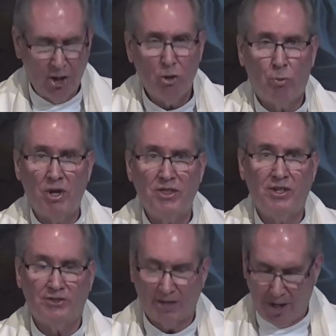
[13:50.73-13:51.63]
What the
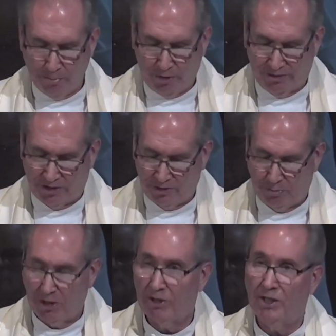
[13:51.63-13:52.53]
disciples
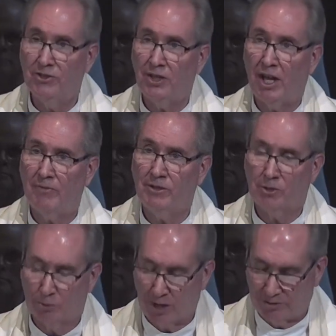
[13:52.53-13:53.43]
experienced after
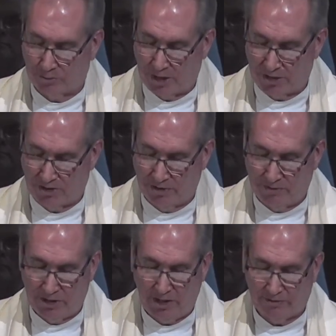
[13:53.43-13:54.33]
the resurrection of
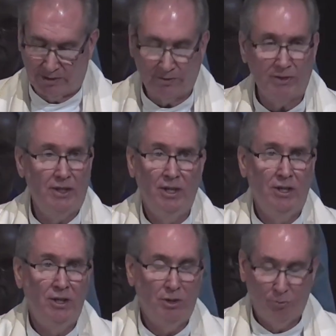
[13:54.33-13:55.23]
Jesus
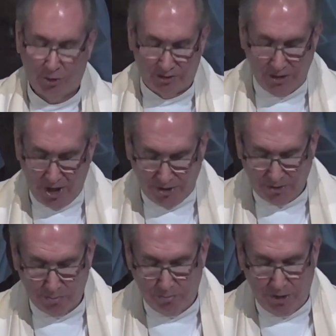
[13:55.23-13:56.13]
was
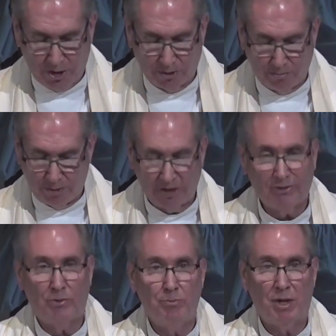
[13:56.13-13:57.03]
not mere
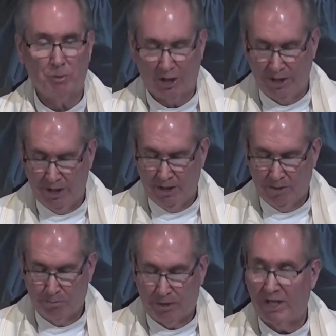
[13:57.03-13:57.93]
muscle memory
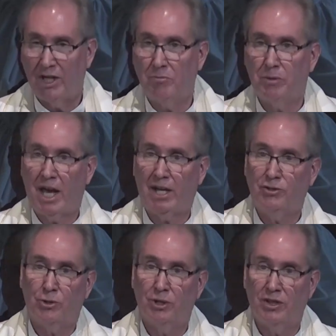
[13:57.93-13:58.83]
playing back
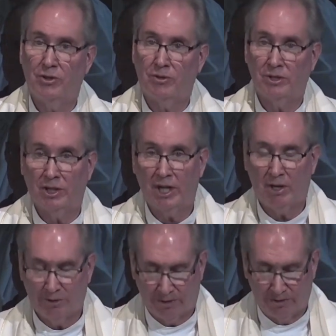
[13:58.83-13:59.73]
during their
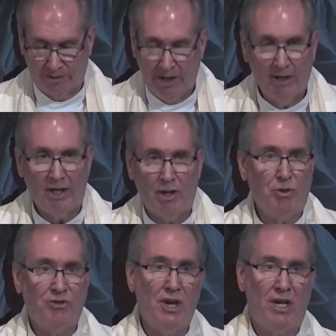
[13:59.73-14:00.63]
encounters. It
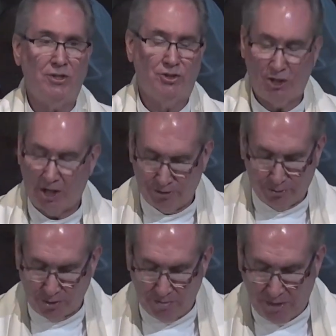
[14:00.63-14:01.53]
was not just
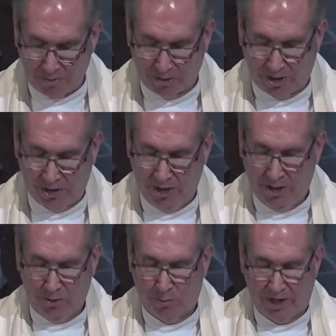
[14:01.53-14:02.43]
remembering
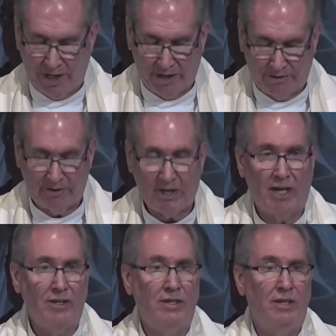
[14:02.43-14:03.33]
what he had said.